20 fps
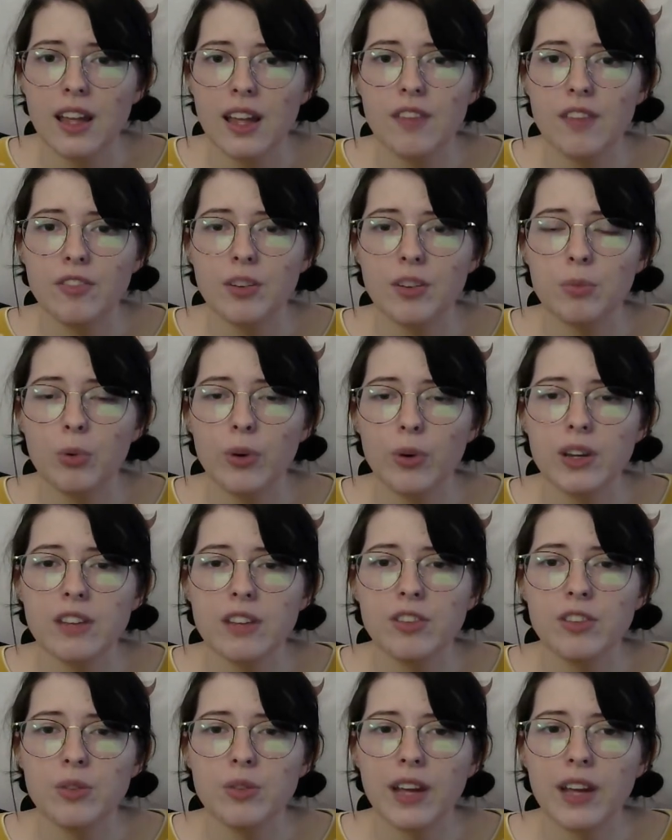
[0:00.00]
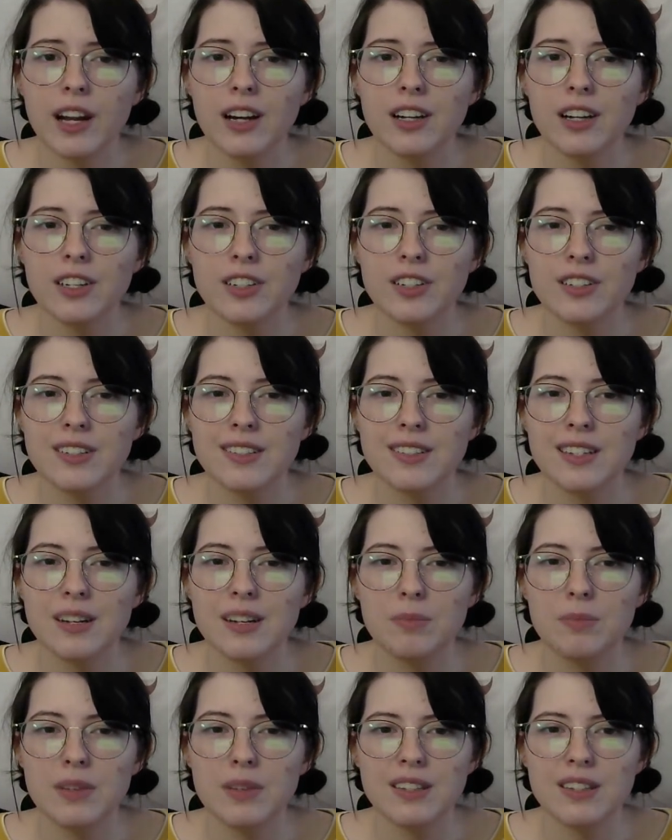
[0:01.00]
If your point of view character is in
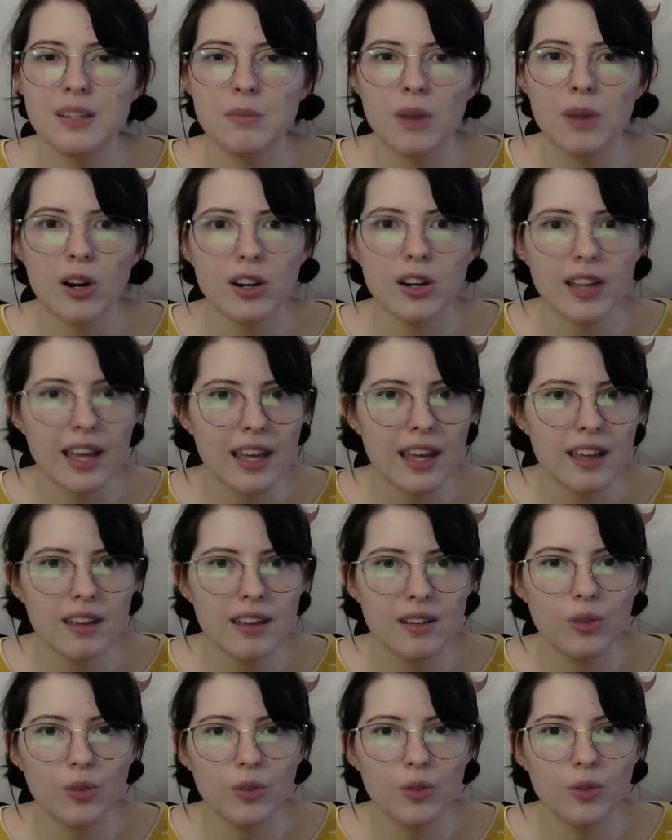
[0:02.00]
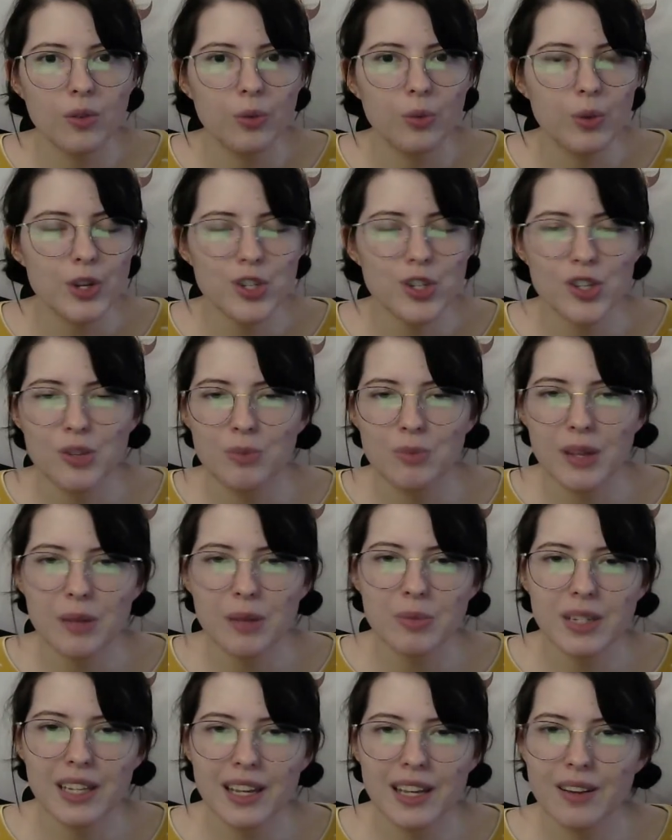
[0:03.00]
a busy market, we should be
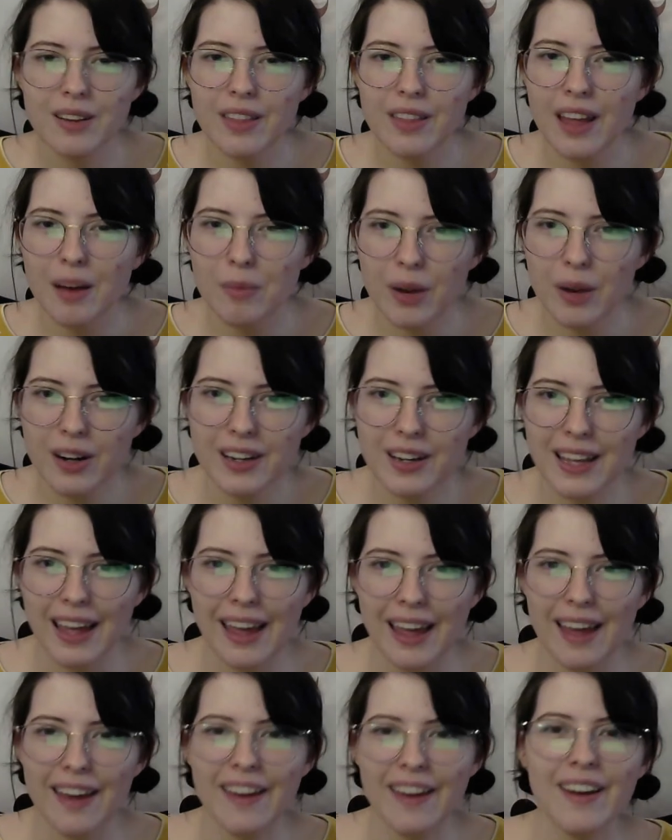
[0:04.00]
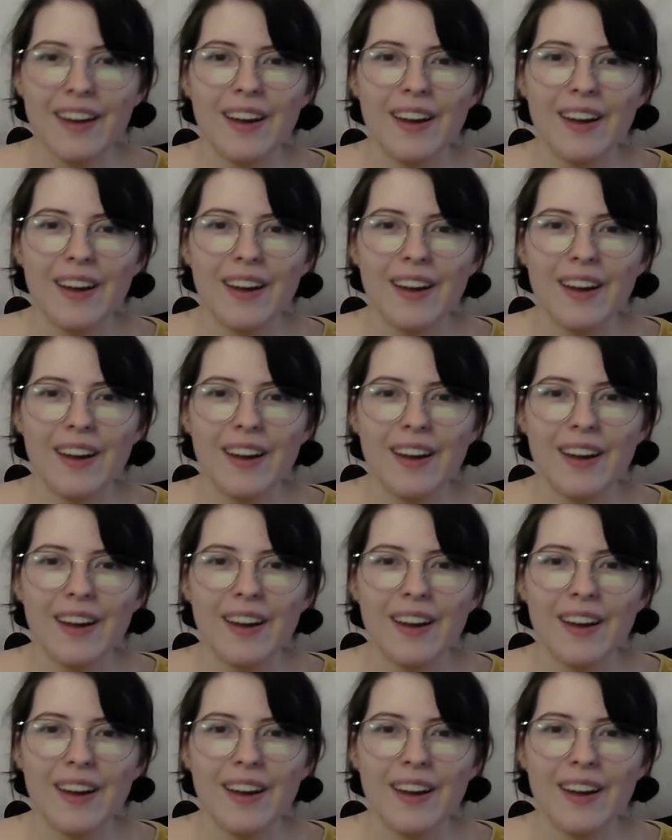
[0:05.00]
able to hear that market.